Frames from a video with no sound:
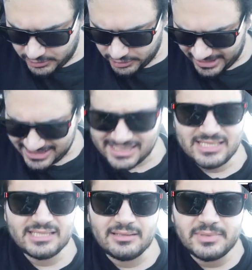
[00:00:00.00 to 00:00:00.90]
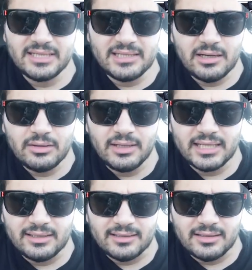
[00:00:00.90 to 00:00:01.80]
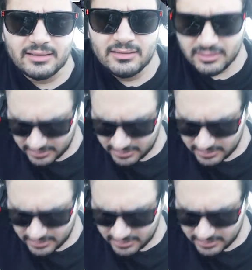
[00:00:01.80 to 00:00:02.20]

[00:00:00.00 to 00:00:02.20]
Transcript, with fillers: Do you guys see something there? Like a